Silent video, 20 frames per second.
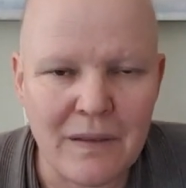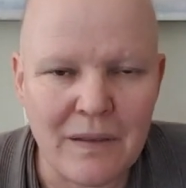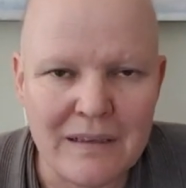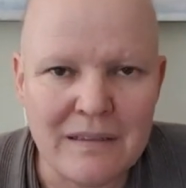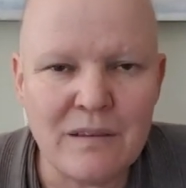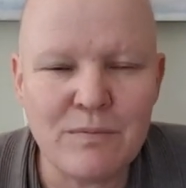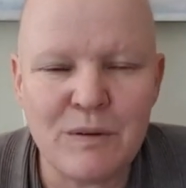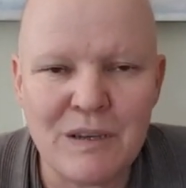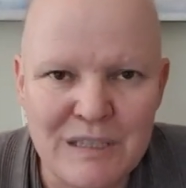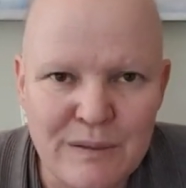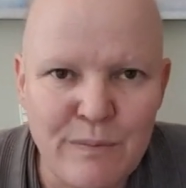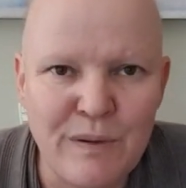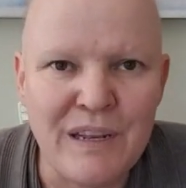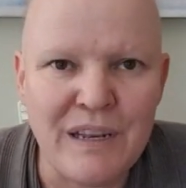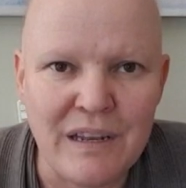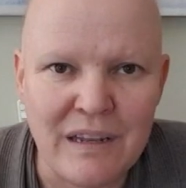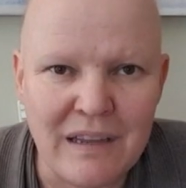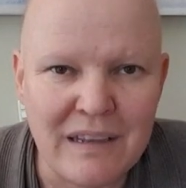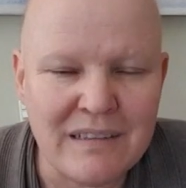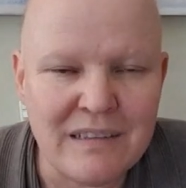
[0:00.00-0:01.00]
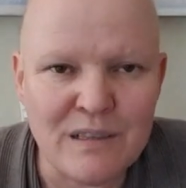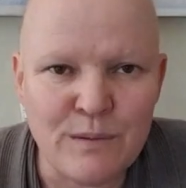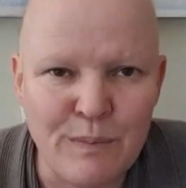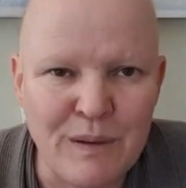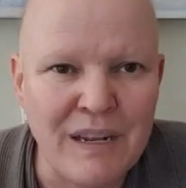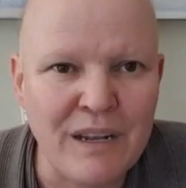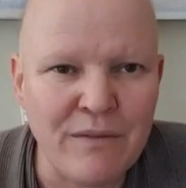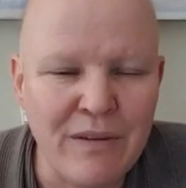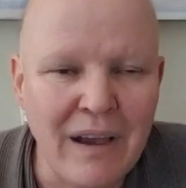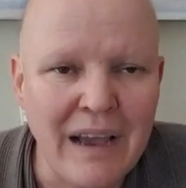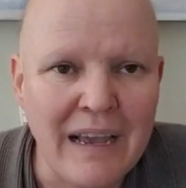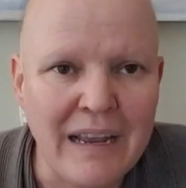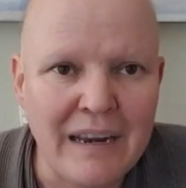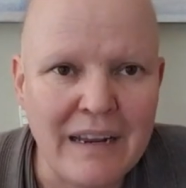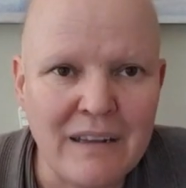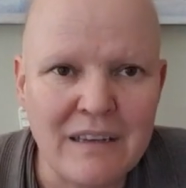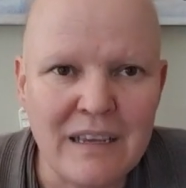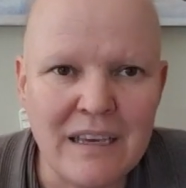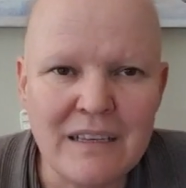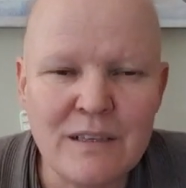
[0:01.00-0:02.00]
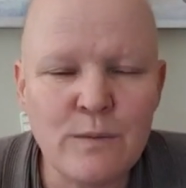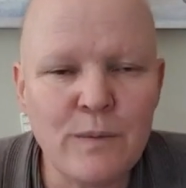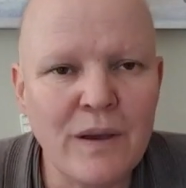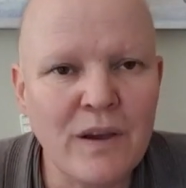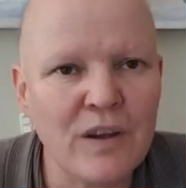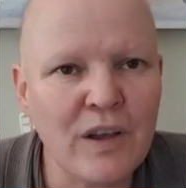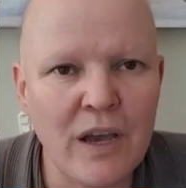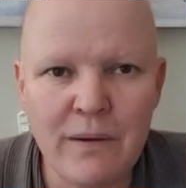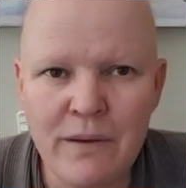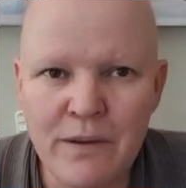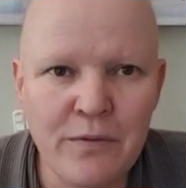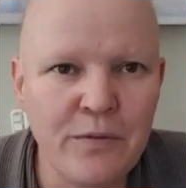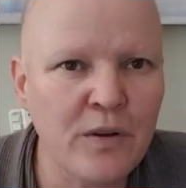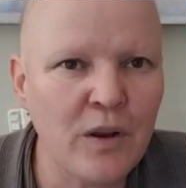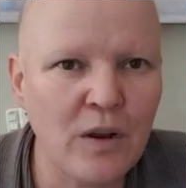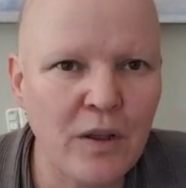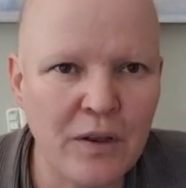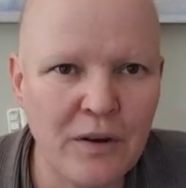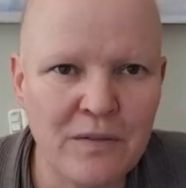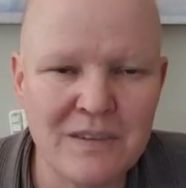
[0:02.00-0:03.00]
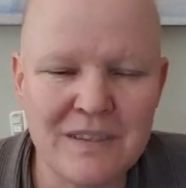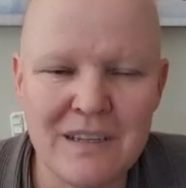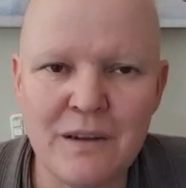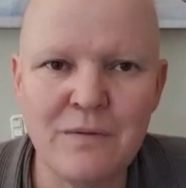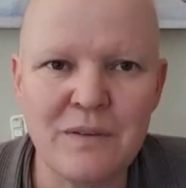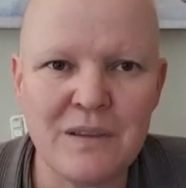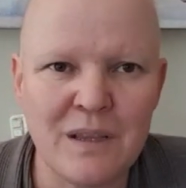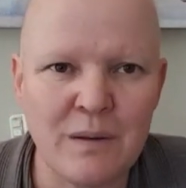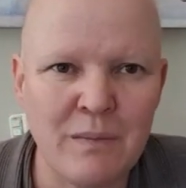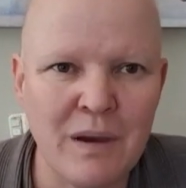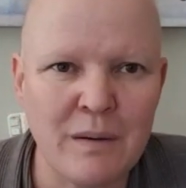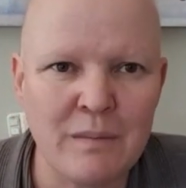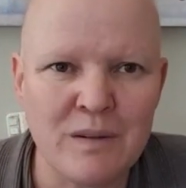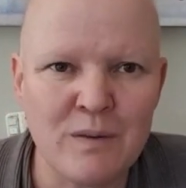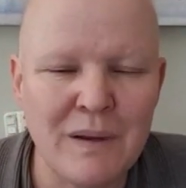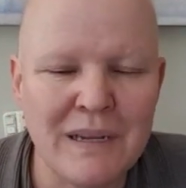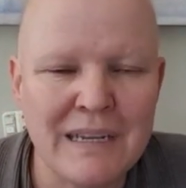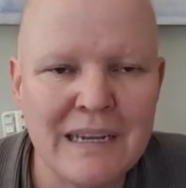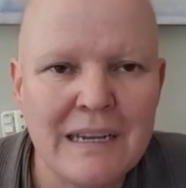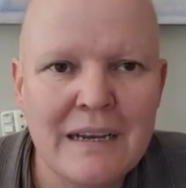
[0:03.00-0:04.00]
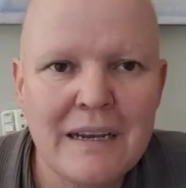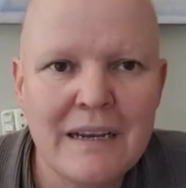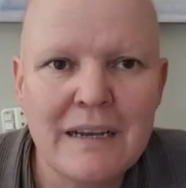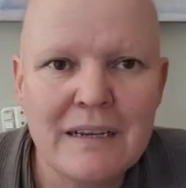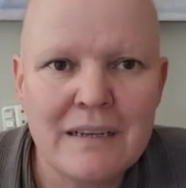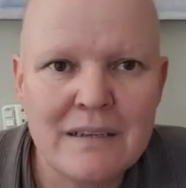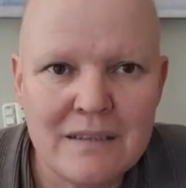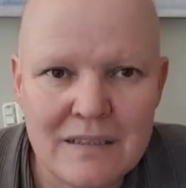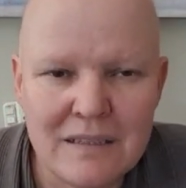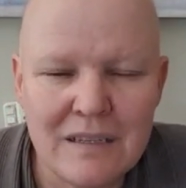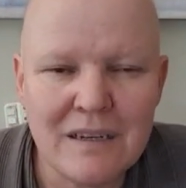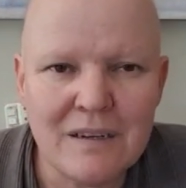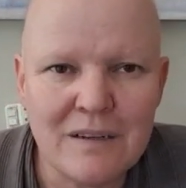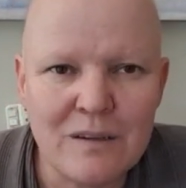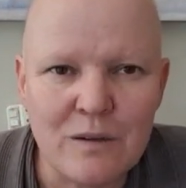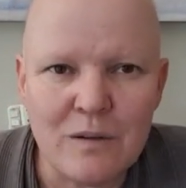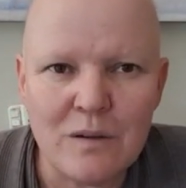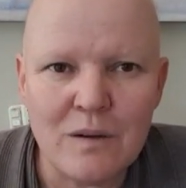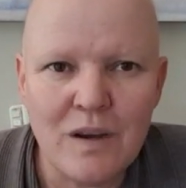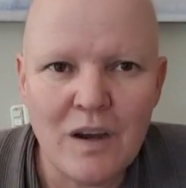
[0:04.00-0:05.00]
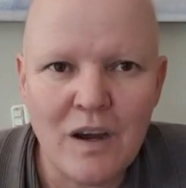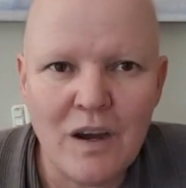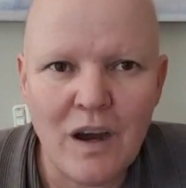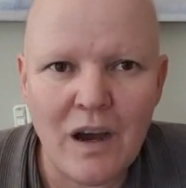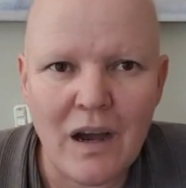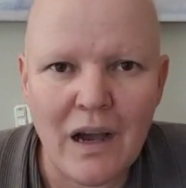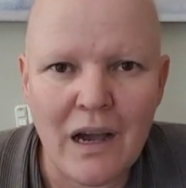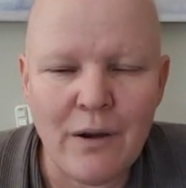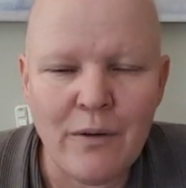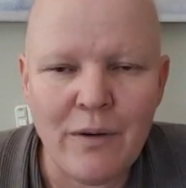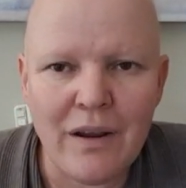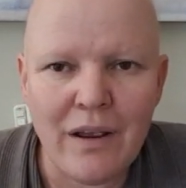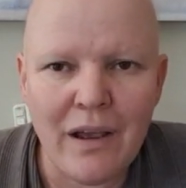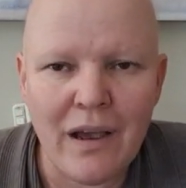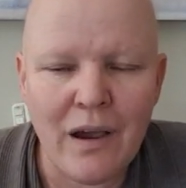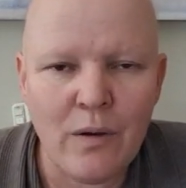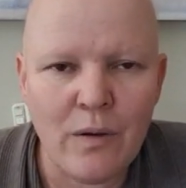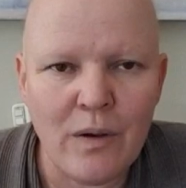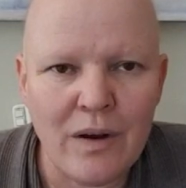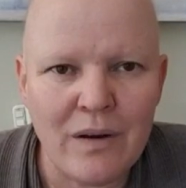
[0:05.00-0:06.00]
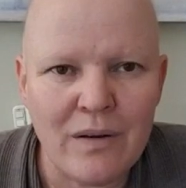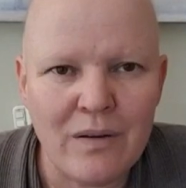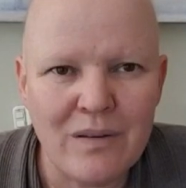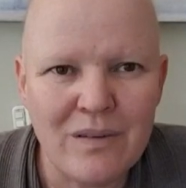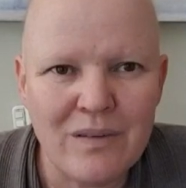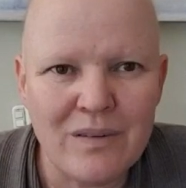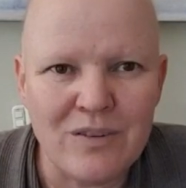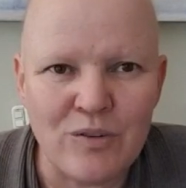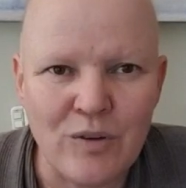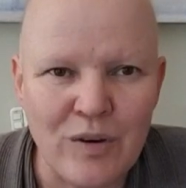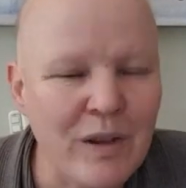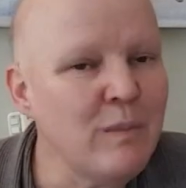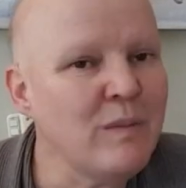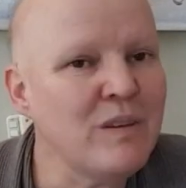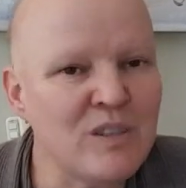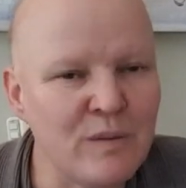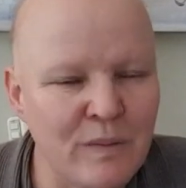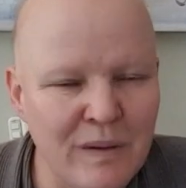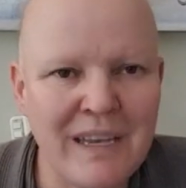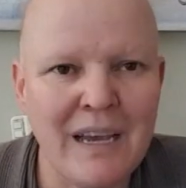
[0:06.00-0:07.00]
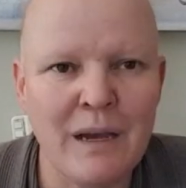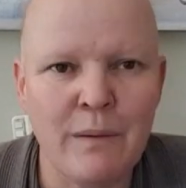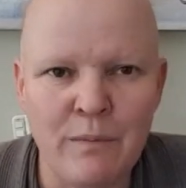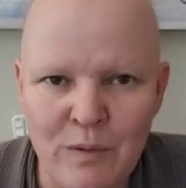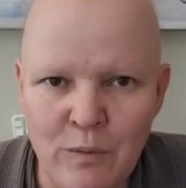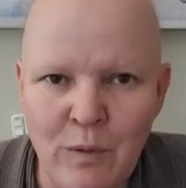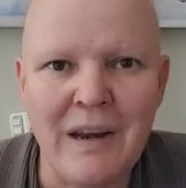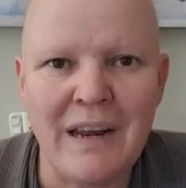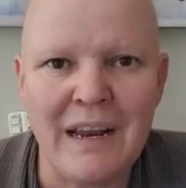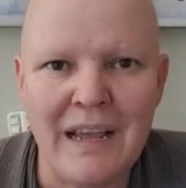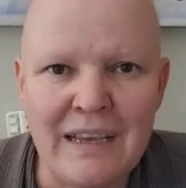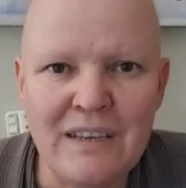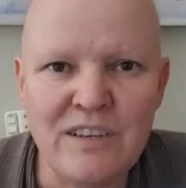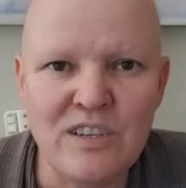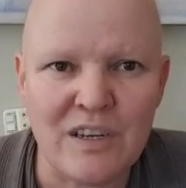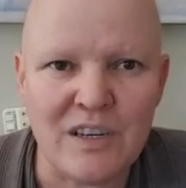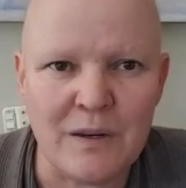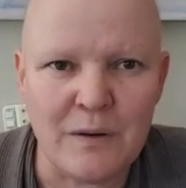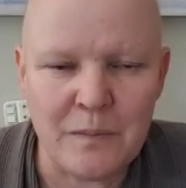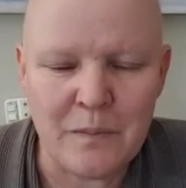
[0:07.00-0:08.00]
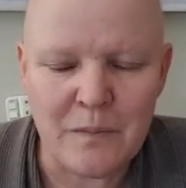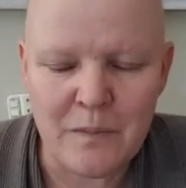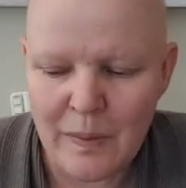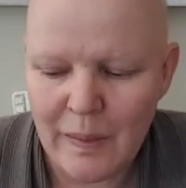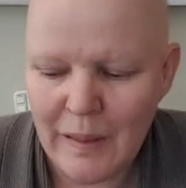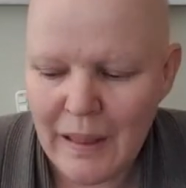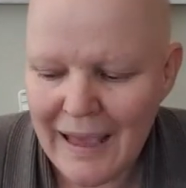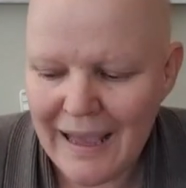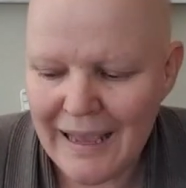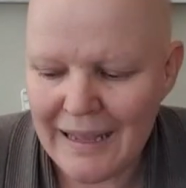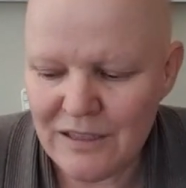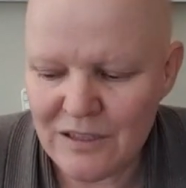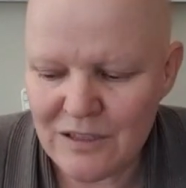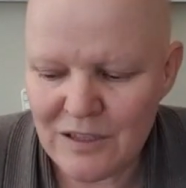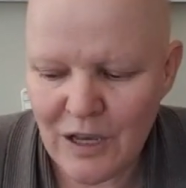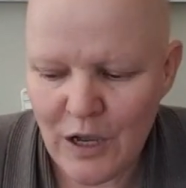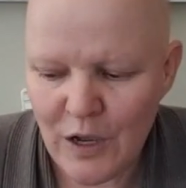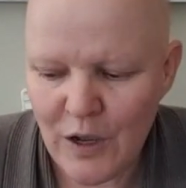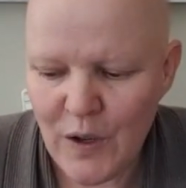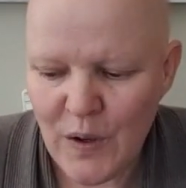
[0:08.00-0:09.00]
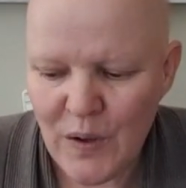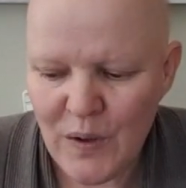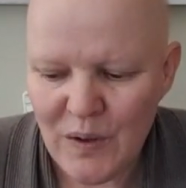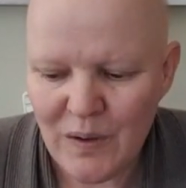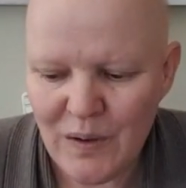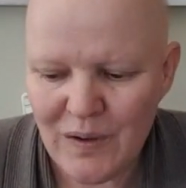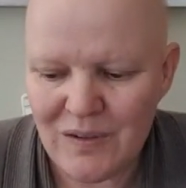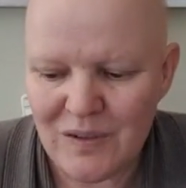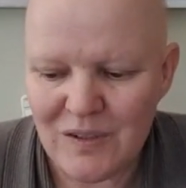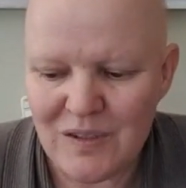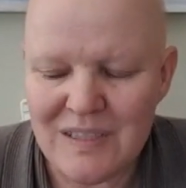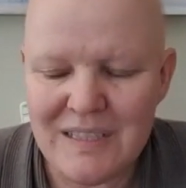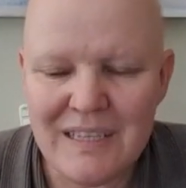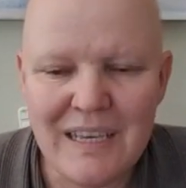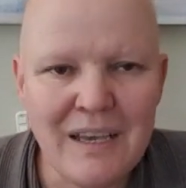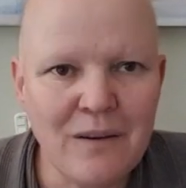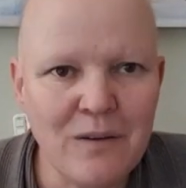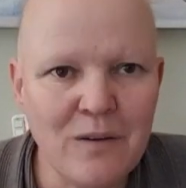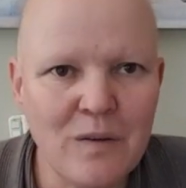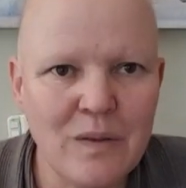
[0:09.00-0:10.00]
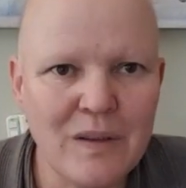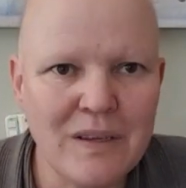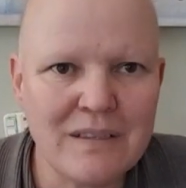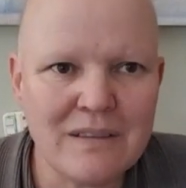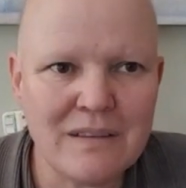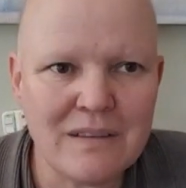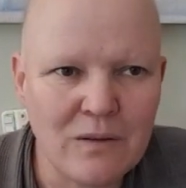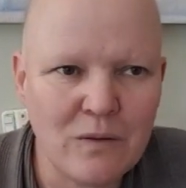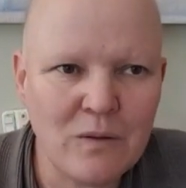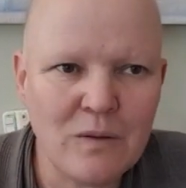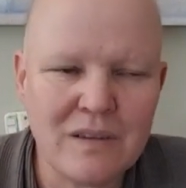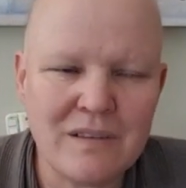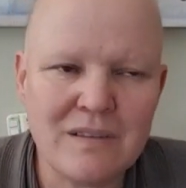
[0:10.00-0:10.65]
this has been in vain. And yes, we are going through a lot of stuff at the moment, but still our dream is to become one nation. And so see all this